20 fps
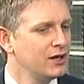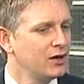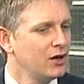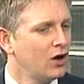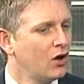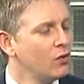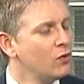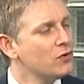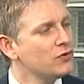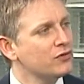
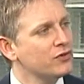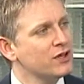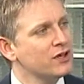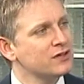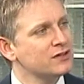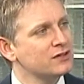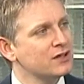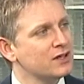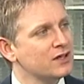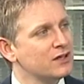All those
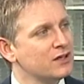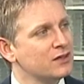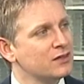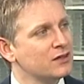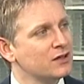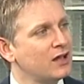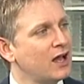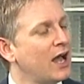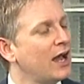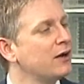things,
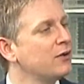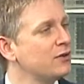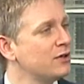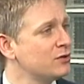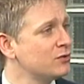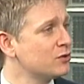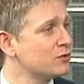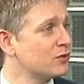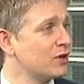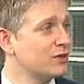the higher the
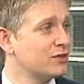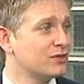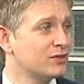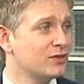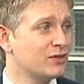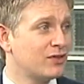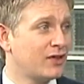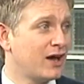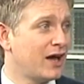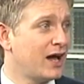interest rate,
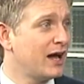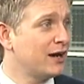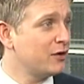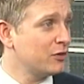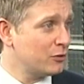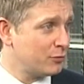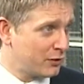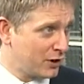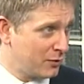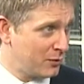the higher
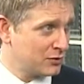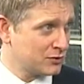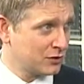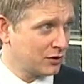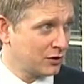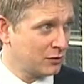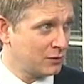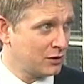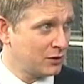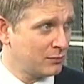their payments are
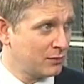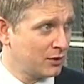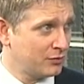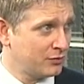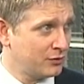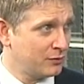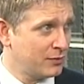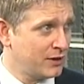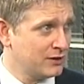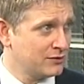going to be on a
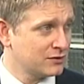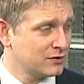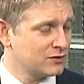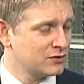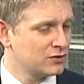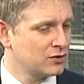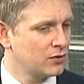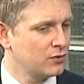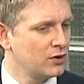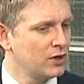monthly basis.
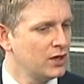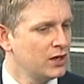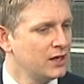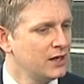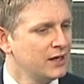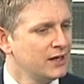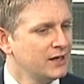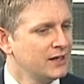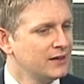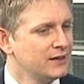So
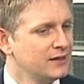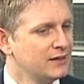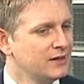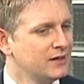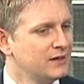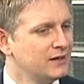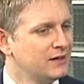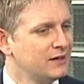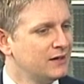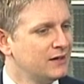
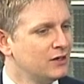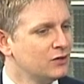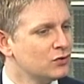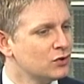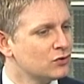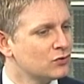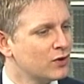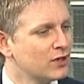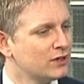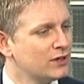the, the
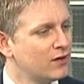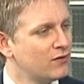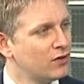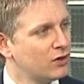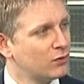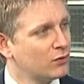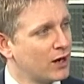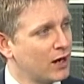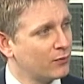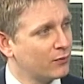interest rate level
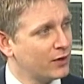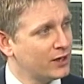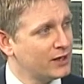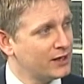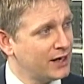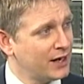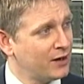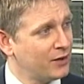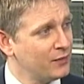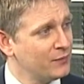that we're at right
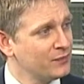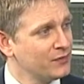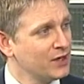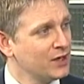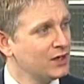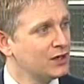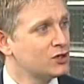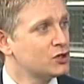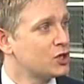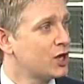now,
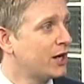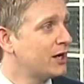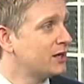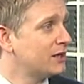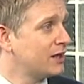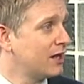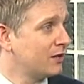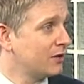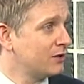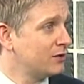Janet
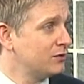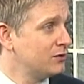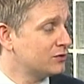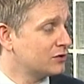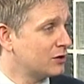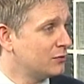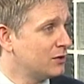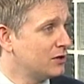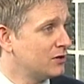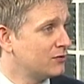Yellen, who's
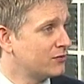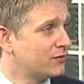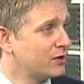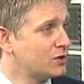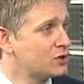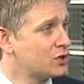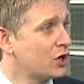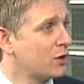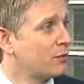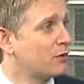going to be the Fed
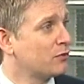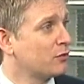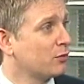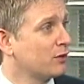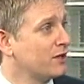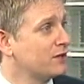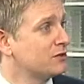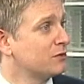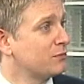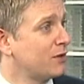chairman
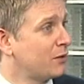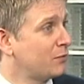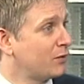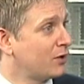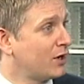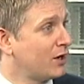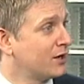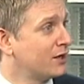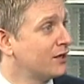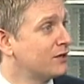replacing Ben
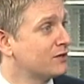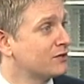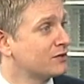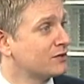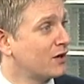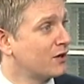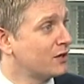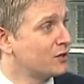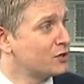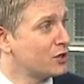Bernanke
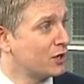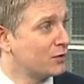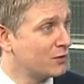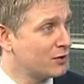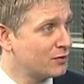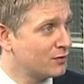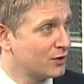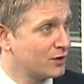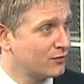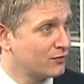starting January
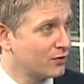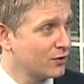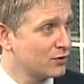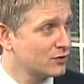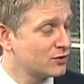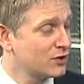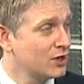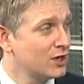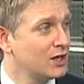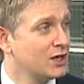
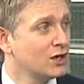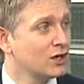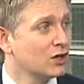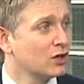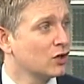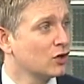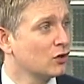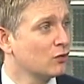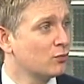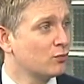31st,
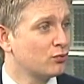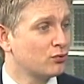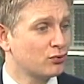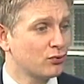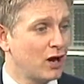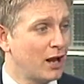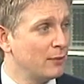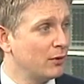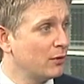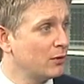her
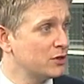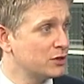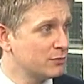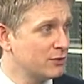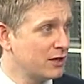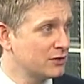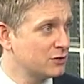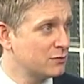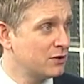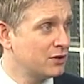primary
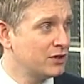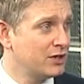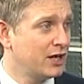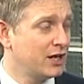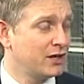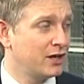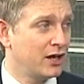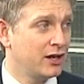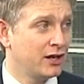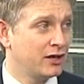responsibility
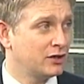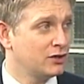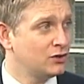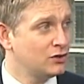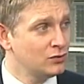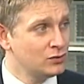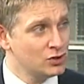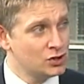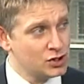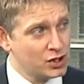and, and a
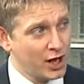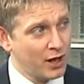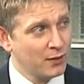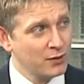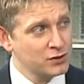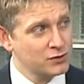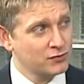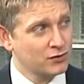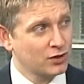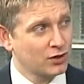huge
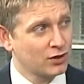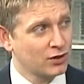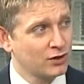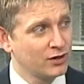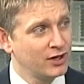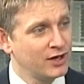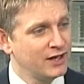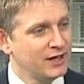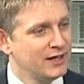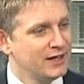challenge for
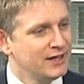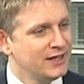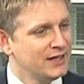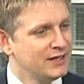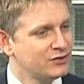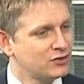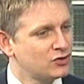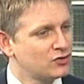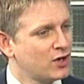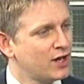her
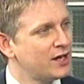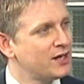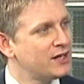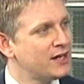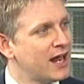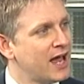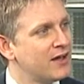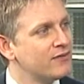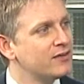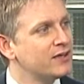is to try to
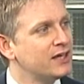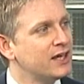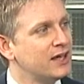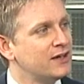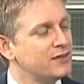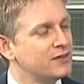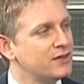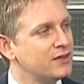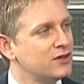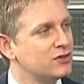
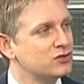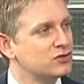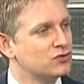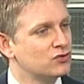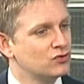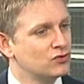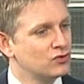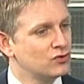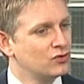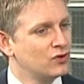navigate this
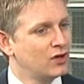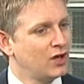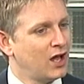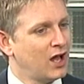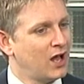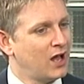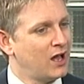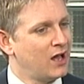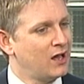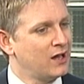
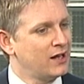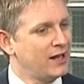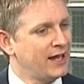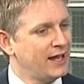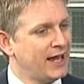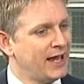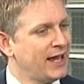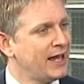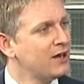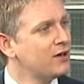uh,
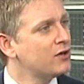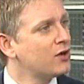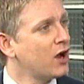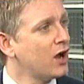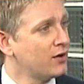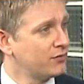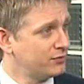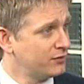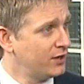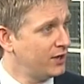
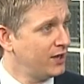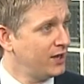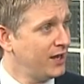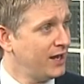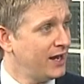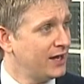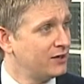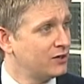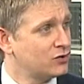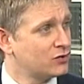handoff
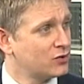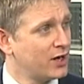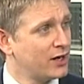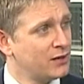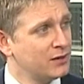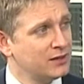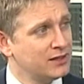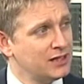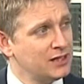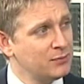and to try
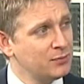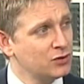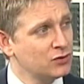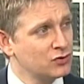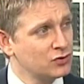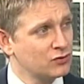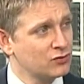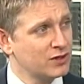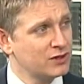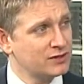to keep
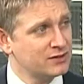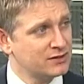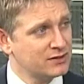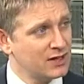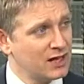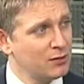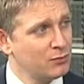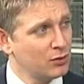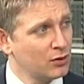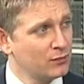interest rates
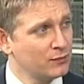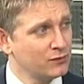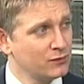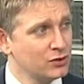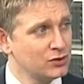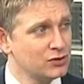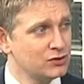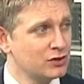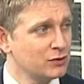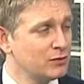stable,
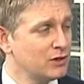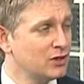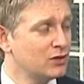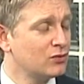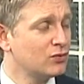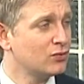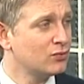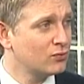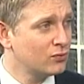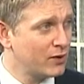which is going to be
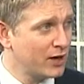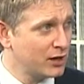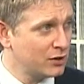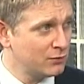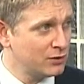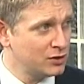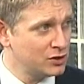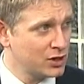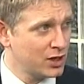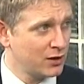
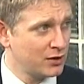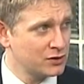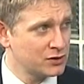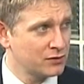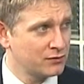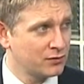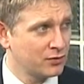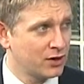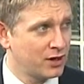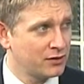incredibly
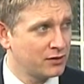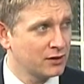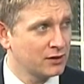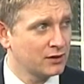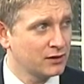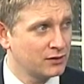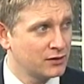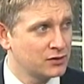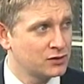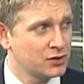challenging for, I
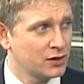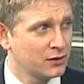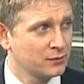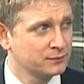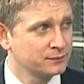think, in this year.